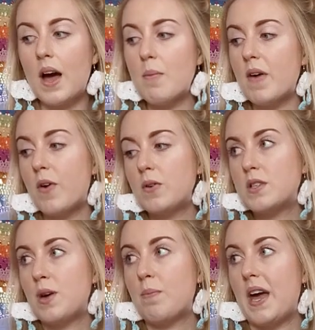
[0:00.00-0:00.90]
I've
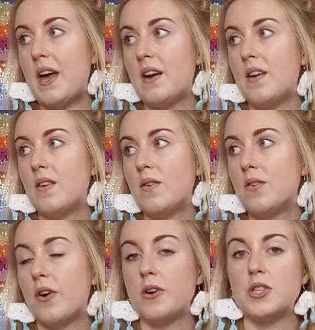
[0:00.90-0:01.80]
also been
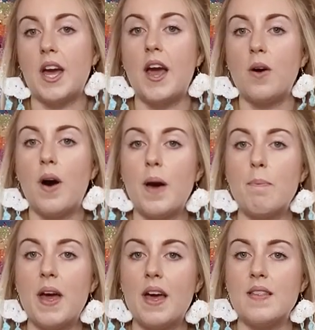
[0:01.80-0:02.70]
crocheting quite
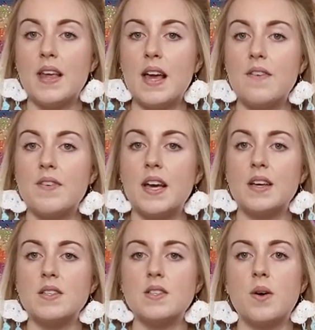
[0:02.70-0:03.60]
a bit in the
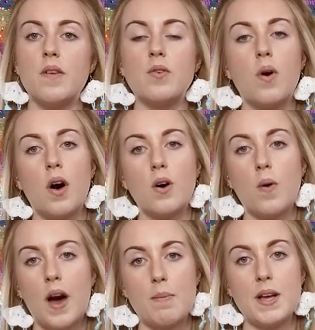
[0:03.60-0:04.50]
evenings so I've got
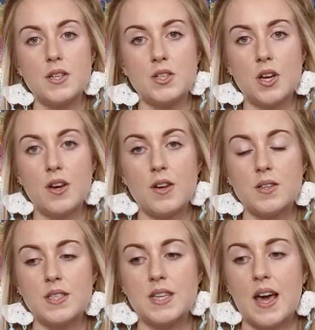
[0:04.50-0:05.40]
quite a bit to show you
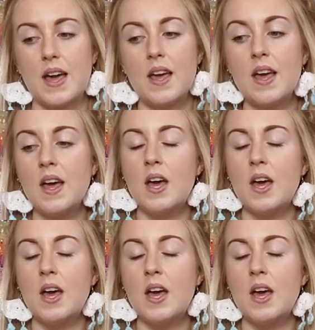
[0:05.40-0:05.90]
today